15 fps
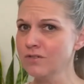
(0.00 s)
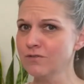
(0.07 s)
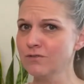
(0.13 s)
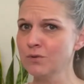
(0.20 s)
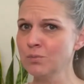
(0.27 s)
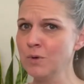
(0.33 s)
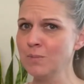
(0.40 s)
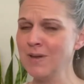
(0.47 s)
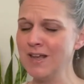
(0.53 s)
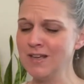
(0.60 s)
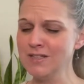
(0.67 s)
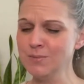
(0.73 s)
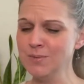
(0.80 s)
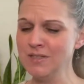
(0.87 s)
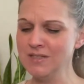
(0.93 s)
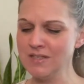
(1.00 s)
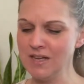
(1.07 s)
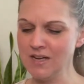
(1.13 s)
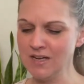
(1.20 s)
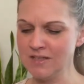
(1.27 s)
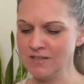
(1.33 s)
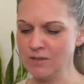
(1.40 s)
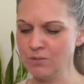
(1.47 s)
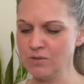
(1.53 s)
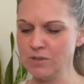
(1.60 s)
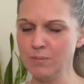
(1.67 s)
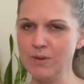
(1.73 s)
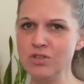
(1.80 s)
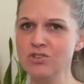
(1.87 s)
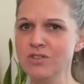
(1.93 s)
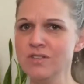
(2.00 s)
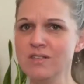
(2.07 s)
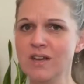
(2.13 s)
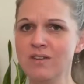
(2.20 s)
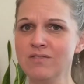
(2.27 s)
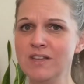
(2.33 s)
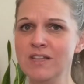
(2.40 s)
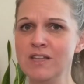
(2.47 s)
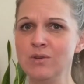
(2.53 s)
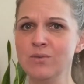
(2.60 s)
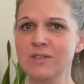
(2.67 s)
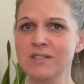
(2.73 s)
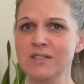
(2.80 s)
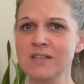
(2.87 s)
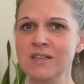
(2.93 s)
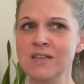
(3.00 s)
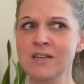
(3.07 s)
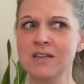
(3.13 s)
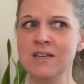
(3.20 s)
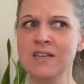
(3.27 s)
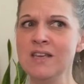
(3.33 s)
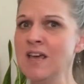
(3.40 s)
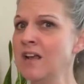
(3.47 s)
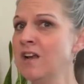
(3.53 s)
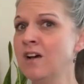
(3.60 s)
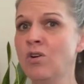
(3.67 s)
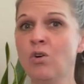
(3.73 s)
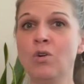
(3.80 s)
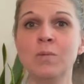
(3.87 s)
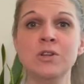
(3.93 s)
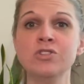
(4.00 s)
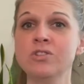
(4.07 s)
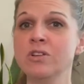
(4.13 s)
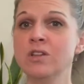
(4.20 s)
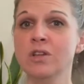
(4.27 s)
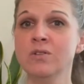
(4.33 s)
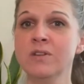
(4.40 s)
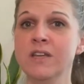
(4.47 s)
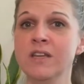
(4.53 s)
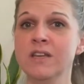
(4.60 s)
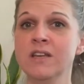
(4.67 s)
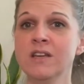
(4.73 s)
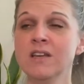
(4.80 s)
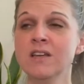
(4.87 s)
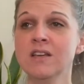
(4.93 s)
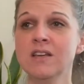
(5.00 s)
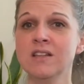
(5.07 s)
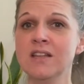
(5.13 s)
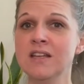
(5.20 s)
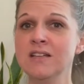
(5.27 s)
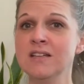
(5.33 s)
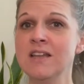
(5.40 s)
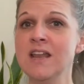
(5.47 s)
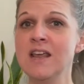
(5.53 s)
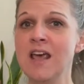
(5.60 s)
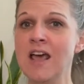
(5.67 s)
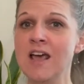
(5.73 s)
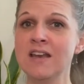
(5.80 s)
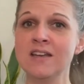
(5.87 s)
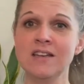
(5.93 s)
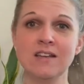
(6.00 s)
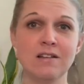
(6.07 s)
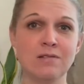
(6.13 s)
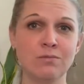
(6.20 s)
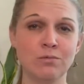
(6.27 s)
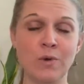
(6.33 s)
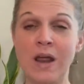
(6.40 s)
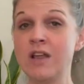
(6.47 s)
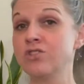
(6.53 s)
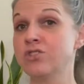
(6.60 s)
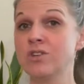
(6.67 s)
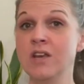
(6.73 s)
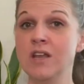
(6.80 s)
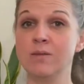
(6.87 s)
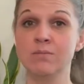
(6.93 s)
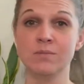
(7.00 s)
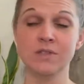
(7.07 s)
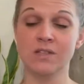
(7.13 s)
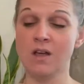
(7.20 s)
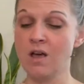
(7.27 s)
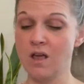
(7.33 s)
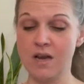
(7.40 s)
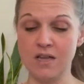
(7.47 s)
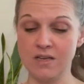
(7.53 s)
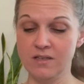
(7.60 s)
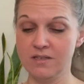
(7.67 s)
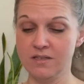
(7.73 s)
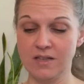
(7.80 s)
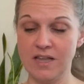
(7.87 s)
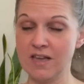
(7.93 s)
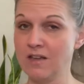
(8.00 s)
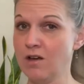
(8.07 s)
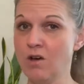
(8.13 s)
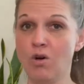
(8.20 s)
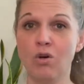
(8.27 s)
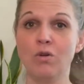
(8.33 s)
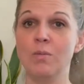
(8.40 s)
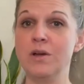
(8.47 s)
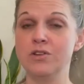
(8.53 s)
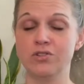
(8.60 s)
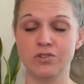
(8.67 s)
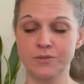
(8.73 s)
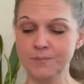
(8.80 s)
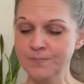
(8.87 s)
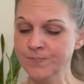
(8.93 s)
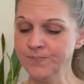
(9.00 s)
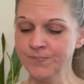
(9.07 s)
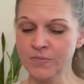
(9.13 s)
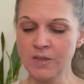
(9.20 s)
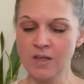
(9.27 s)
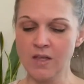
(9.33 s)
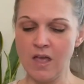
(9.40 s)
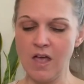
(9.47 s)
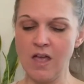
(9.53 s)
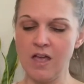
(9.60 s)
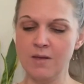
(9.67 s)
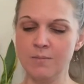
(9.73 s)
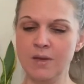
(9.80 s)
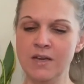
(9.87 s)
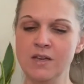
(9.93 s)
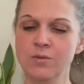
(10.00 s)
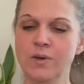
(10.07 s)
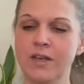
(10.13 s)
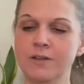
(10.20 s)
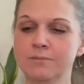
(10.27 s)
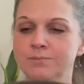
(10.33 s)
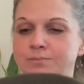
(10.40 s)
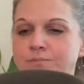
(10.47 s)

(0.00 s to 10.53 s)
from what my husband said, because there was a bunch of stuff that he was seeing. He had a whole bunch of clothing that had ranch names on it, like a whole bunch. Anyway,